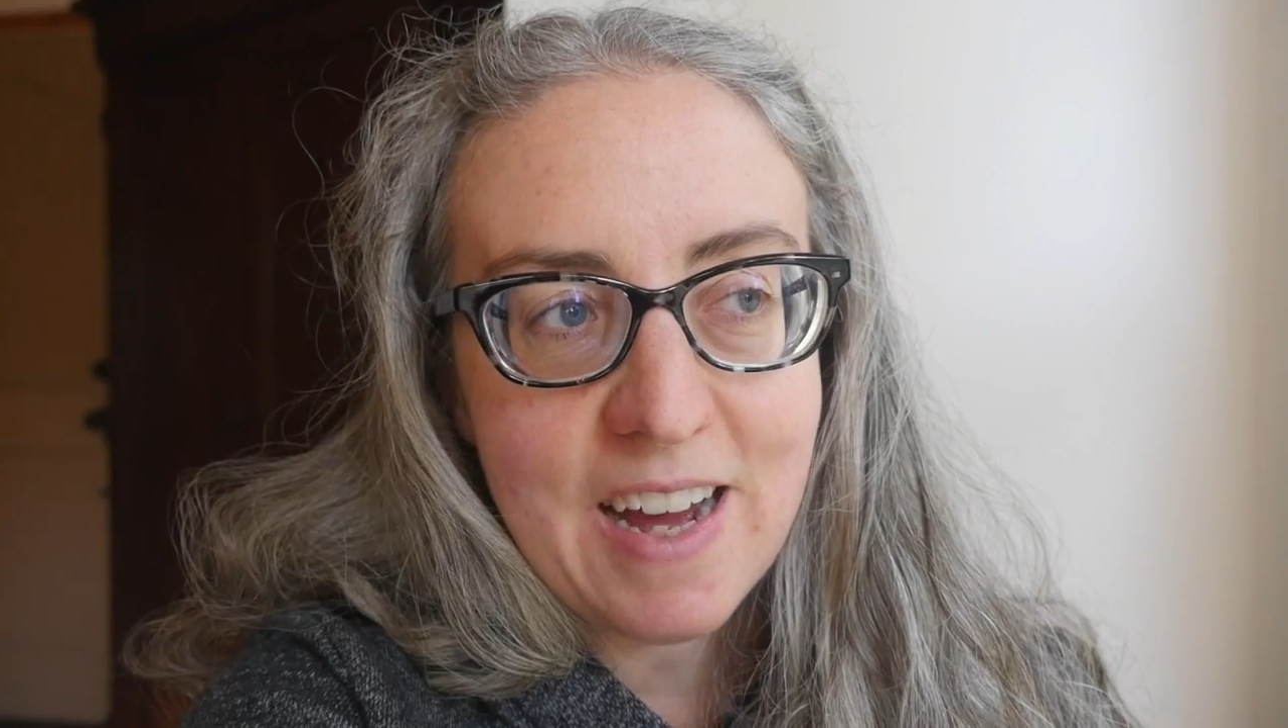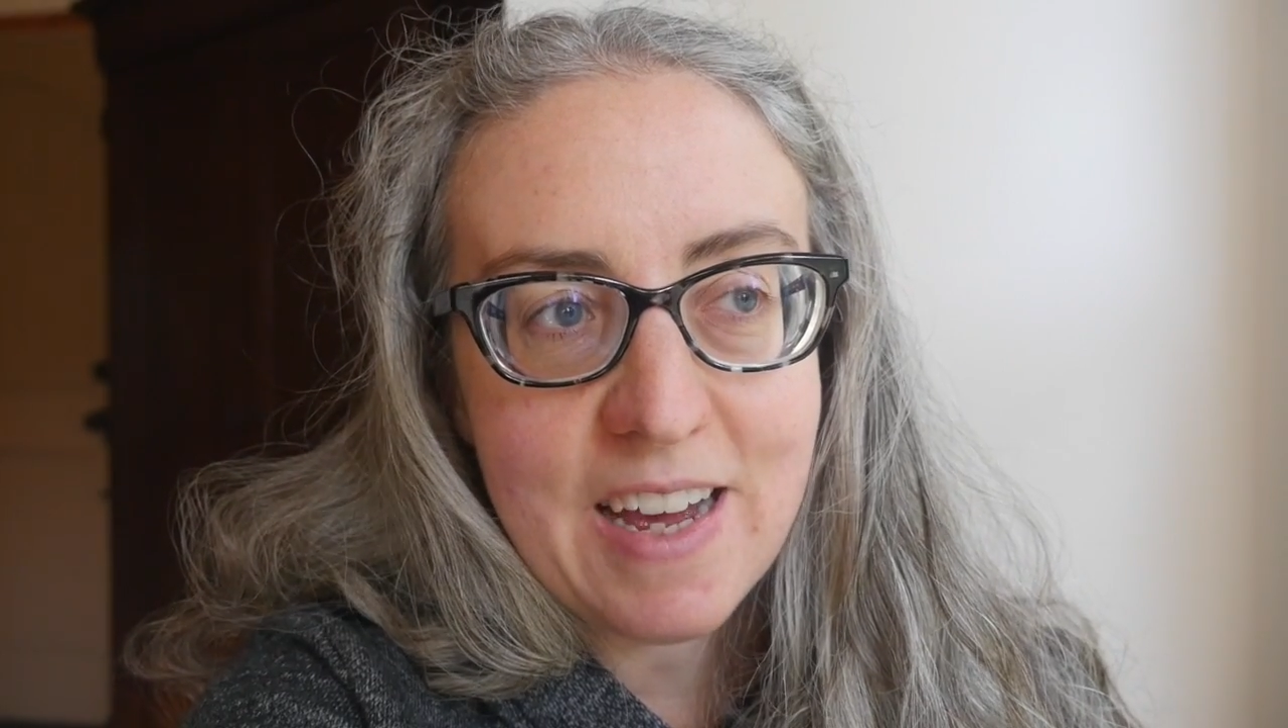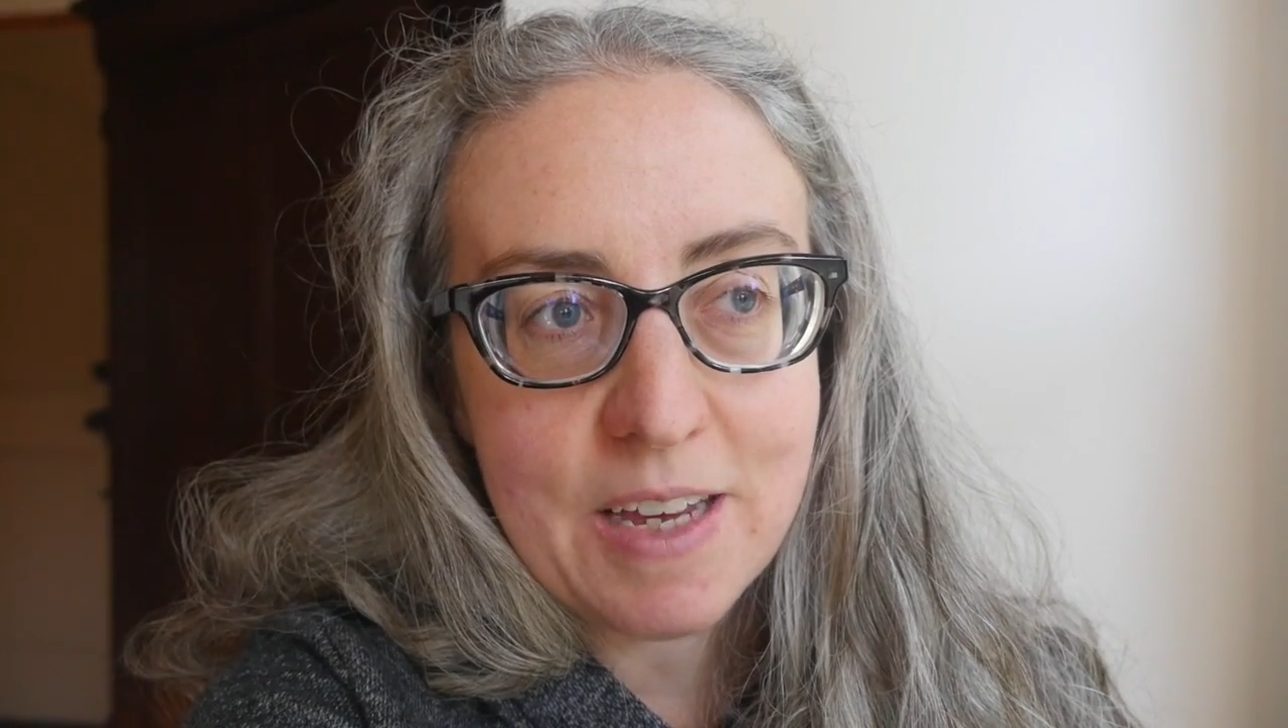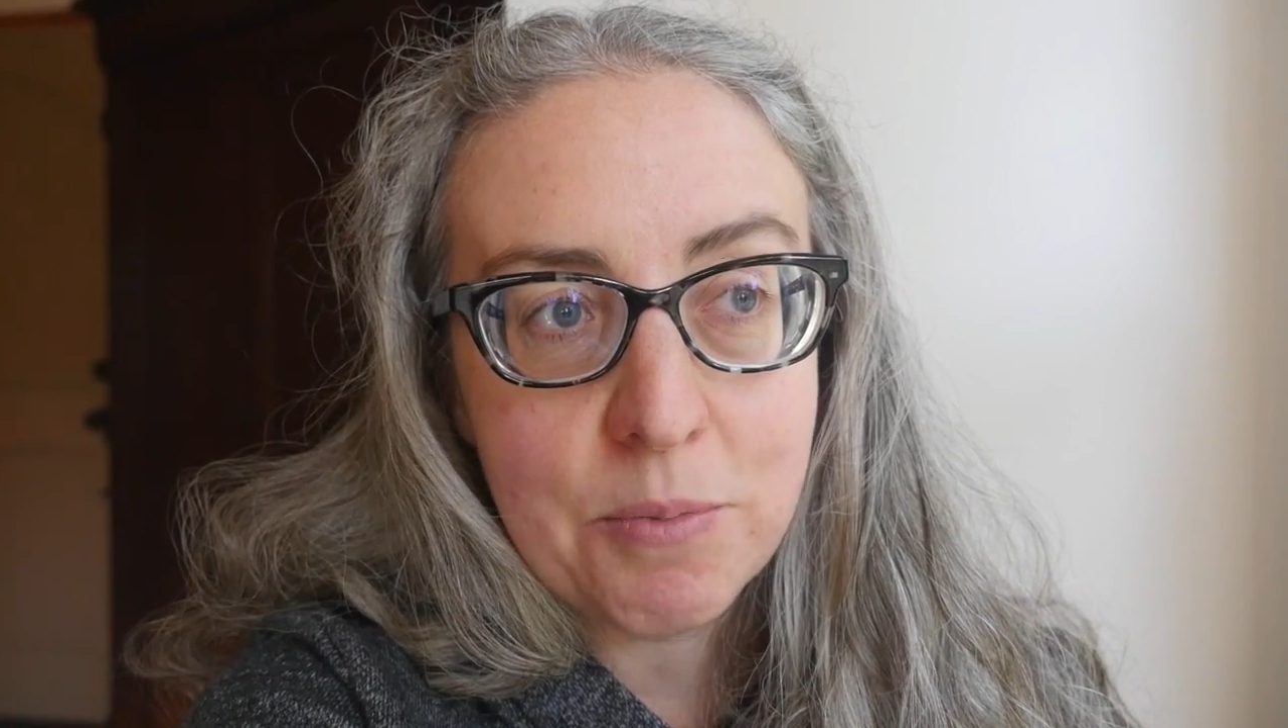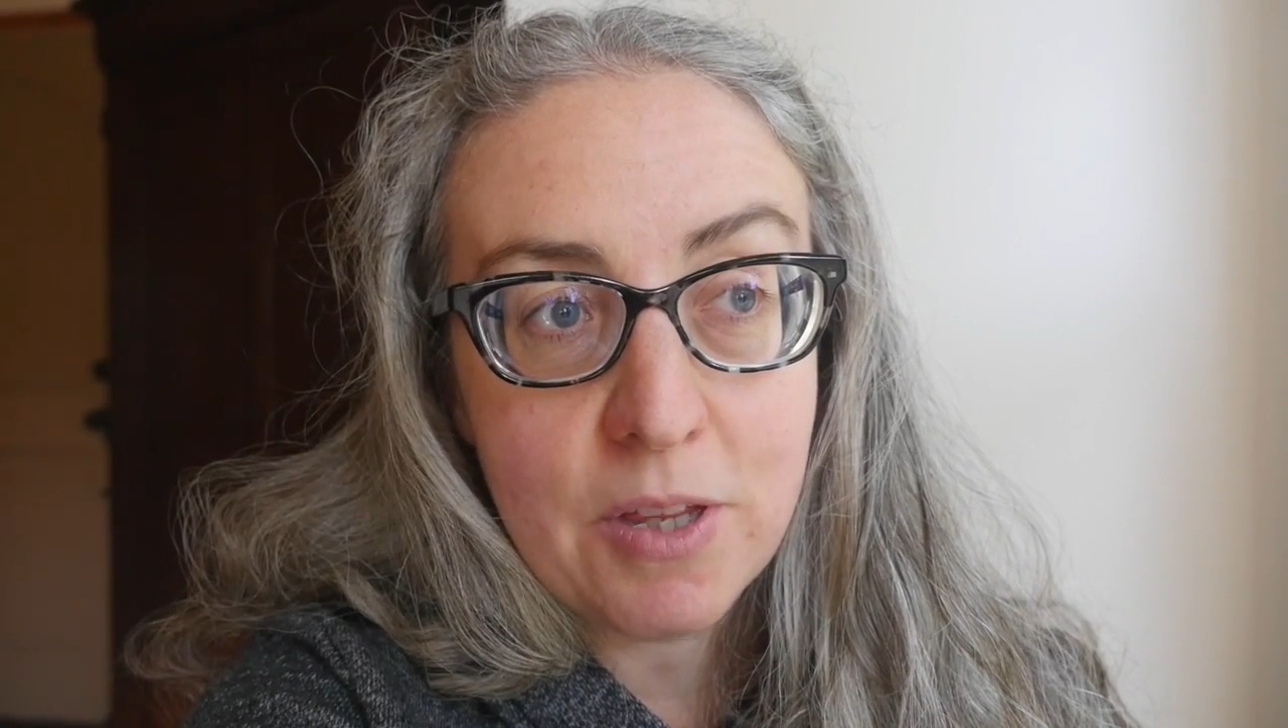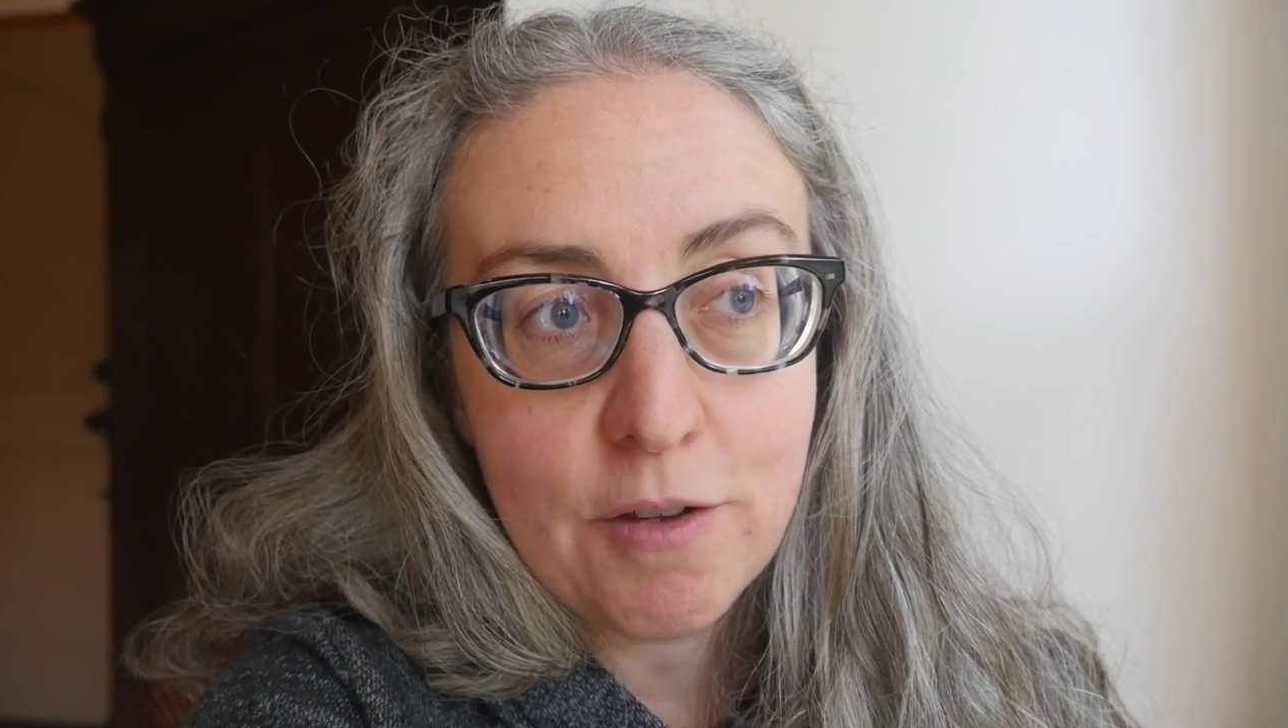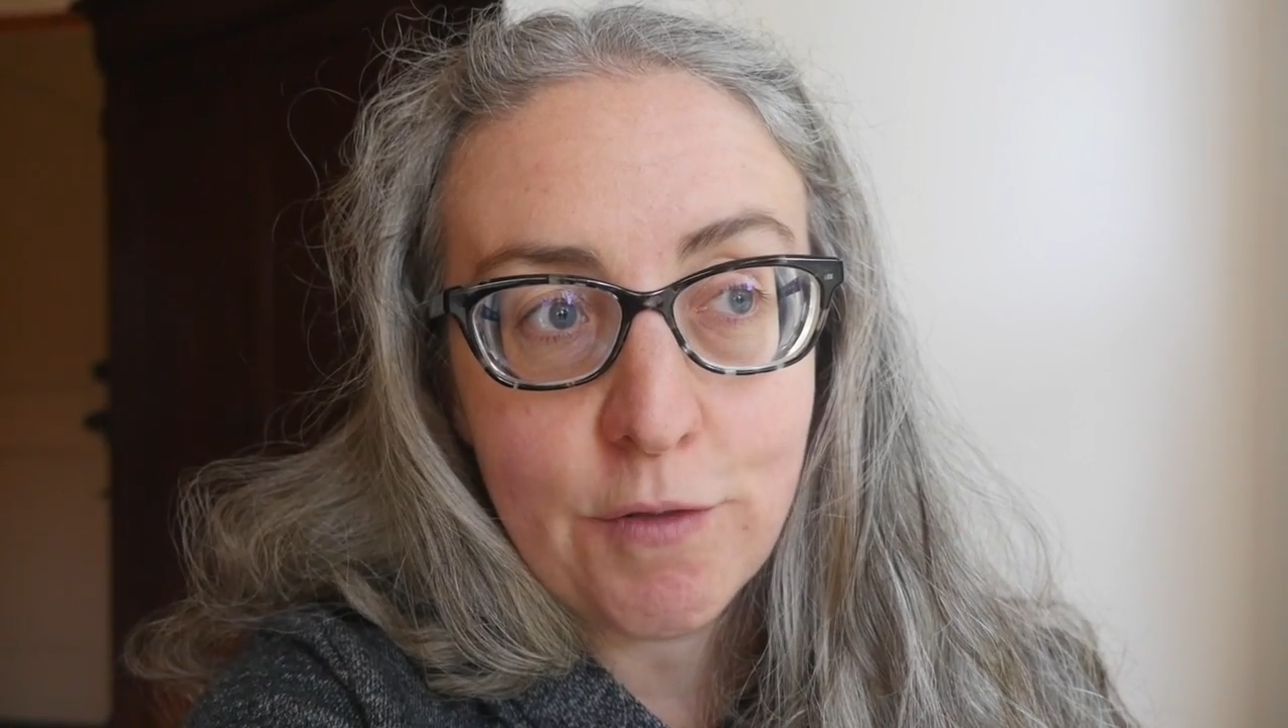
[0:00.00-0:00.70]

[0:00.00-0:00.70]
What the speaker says: I completely